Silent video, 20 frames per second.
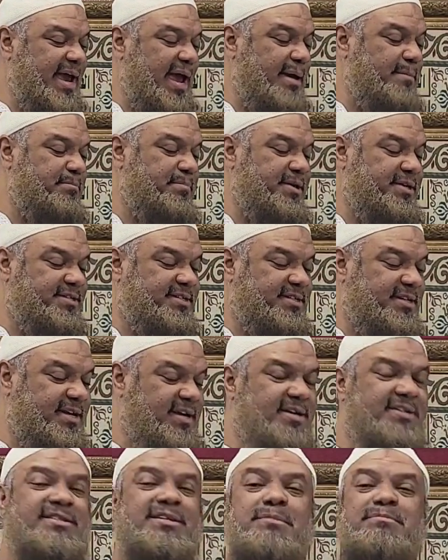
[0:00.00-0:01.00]

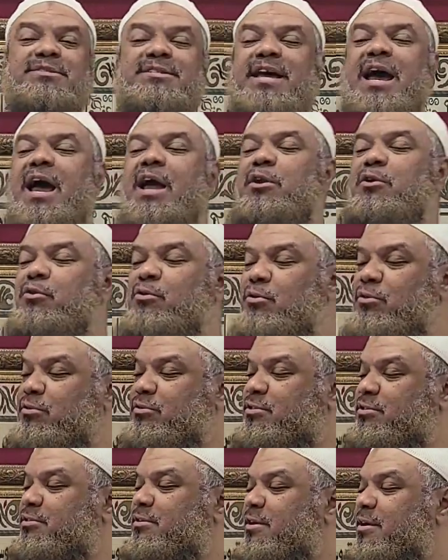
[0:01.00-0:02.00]
NBC, some Sky
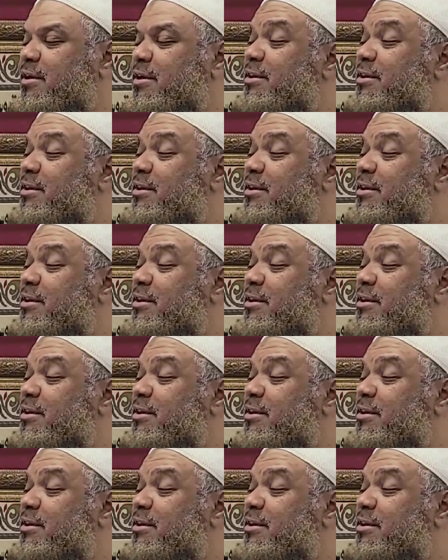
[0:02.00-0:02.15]
News.